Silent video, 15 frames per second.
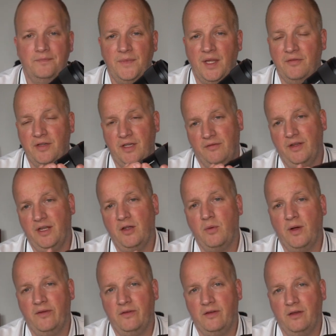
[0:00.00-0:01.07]
If you have any
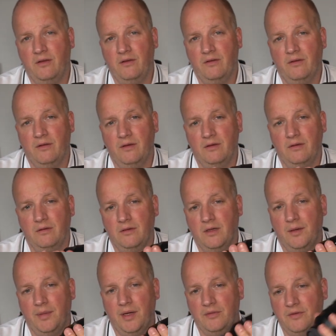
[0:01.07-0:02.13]
questions
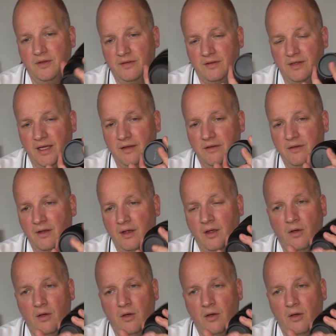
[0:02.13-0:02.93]
about this lens,